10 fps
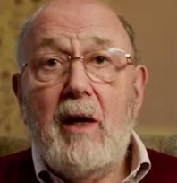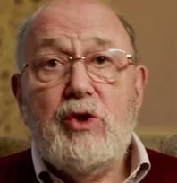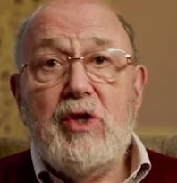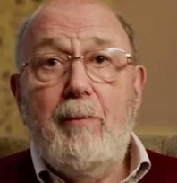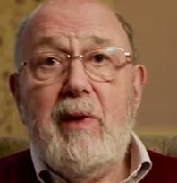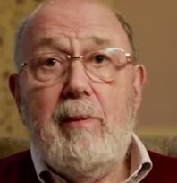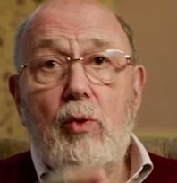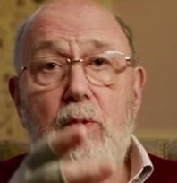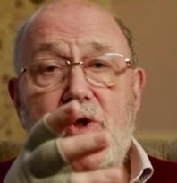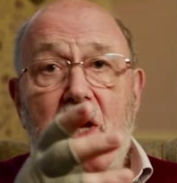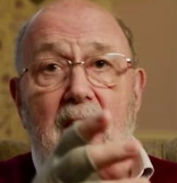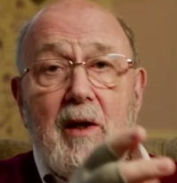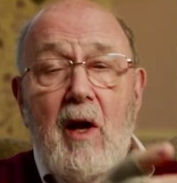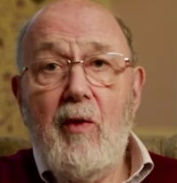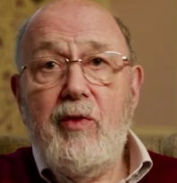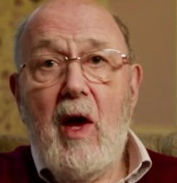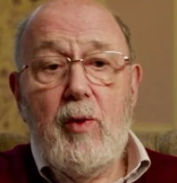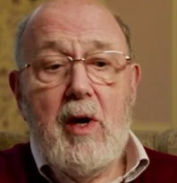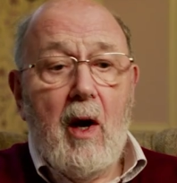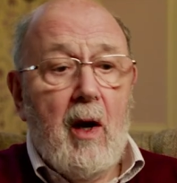And some people were saying, there
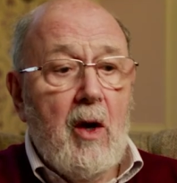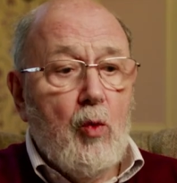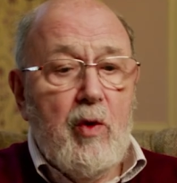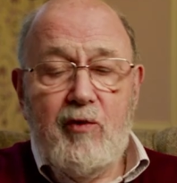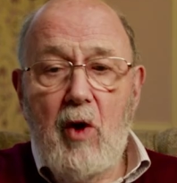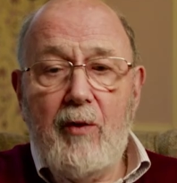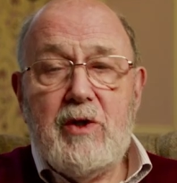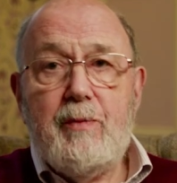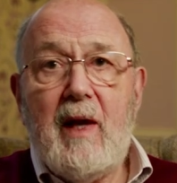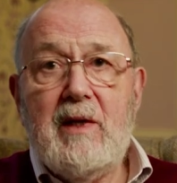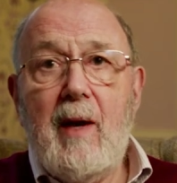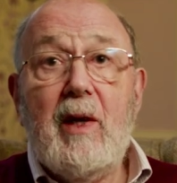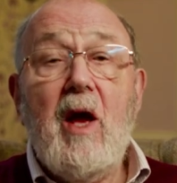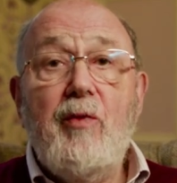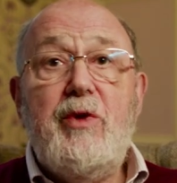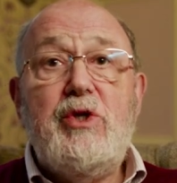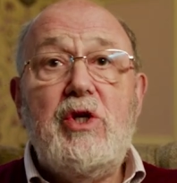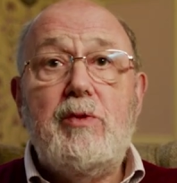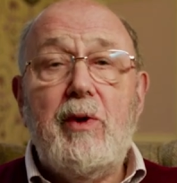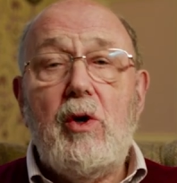we are, we've got this pandemic. This
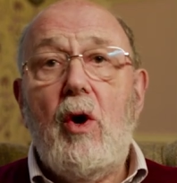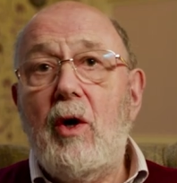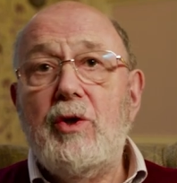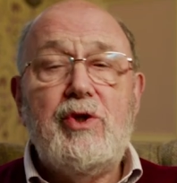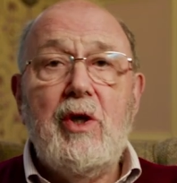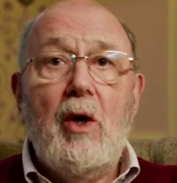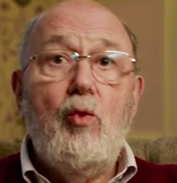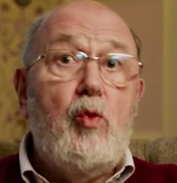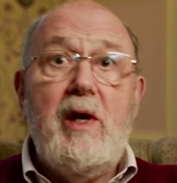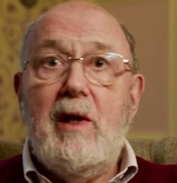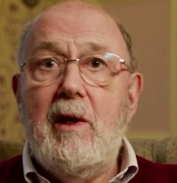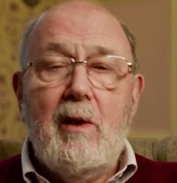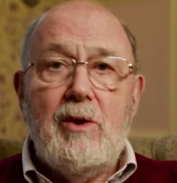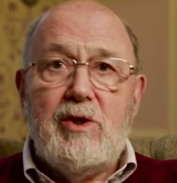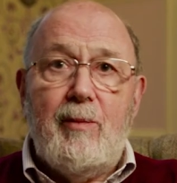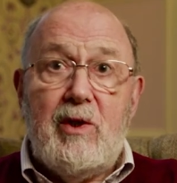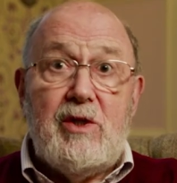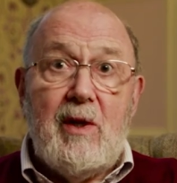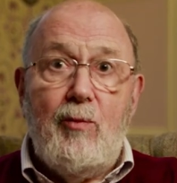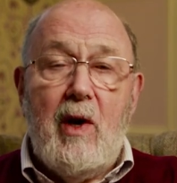is because we, somebody
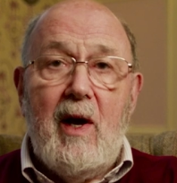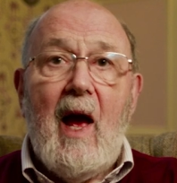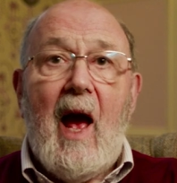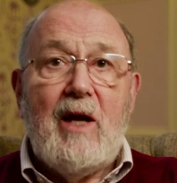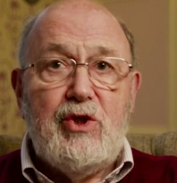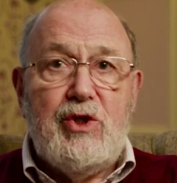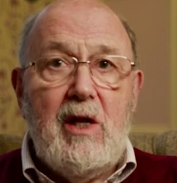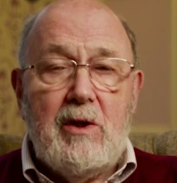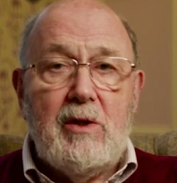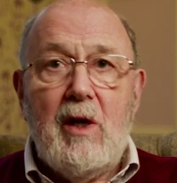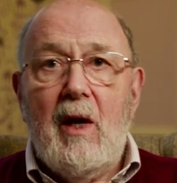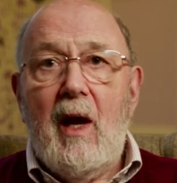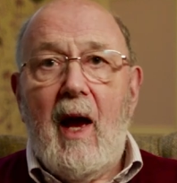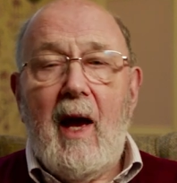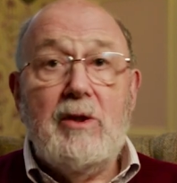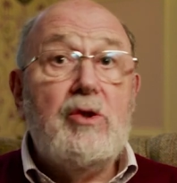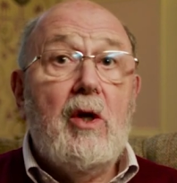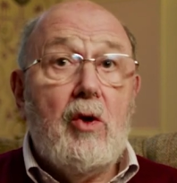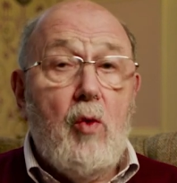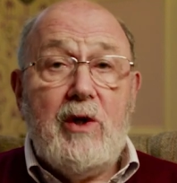somewhere, has sinned. And
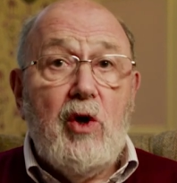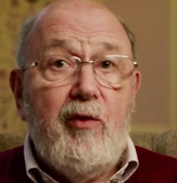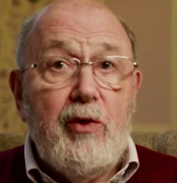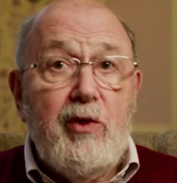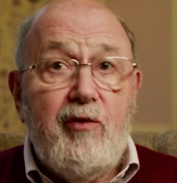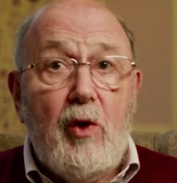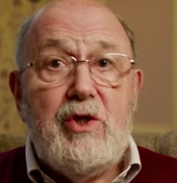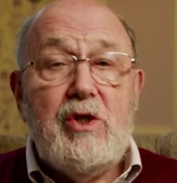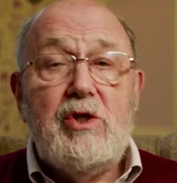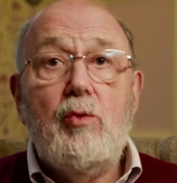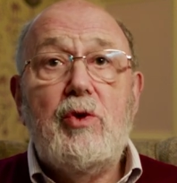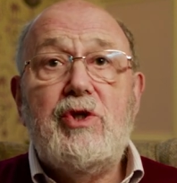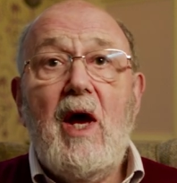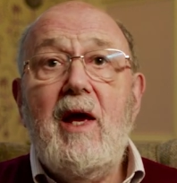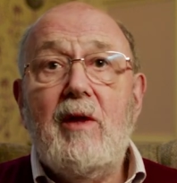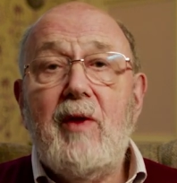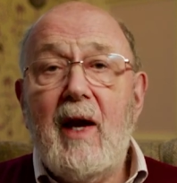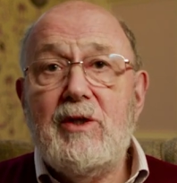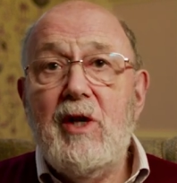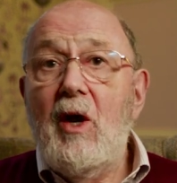quite often the voices that were saying
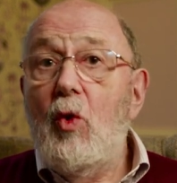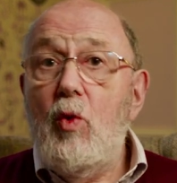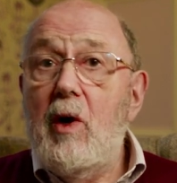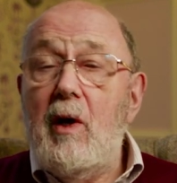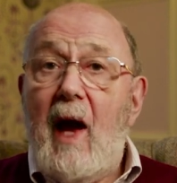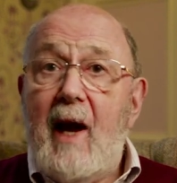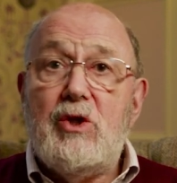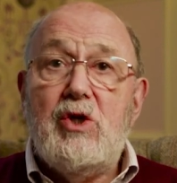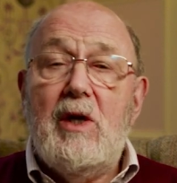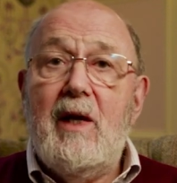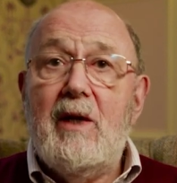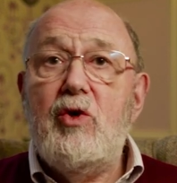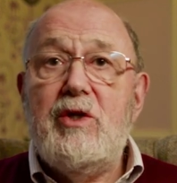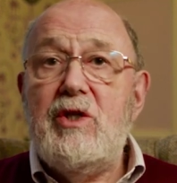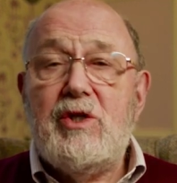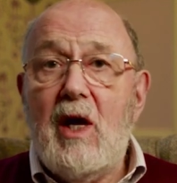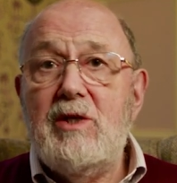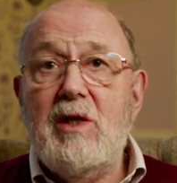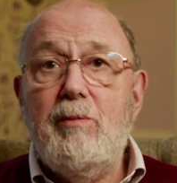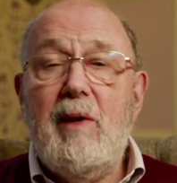that were actually
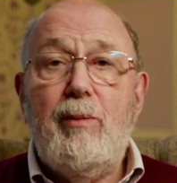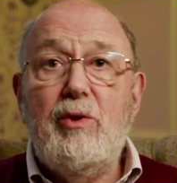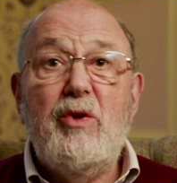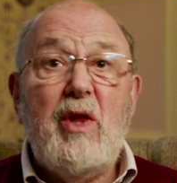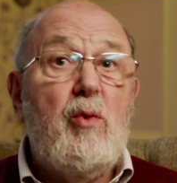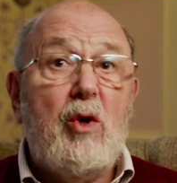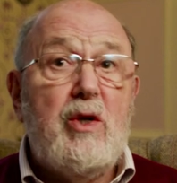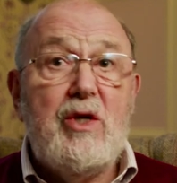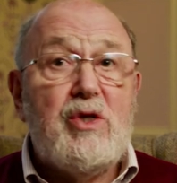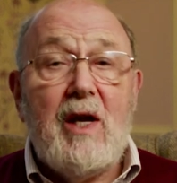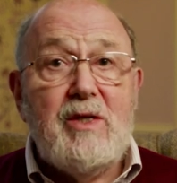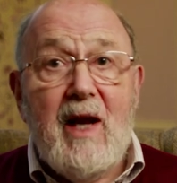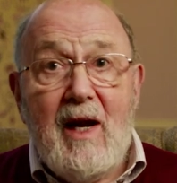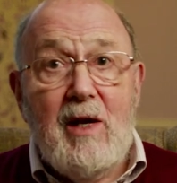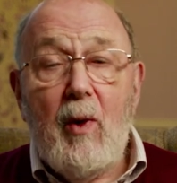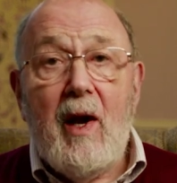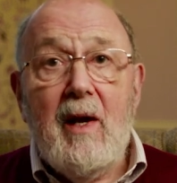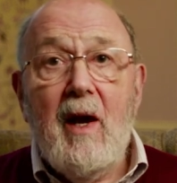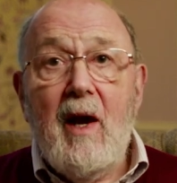criticizing people that they were criticizing anyway.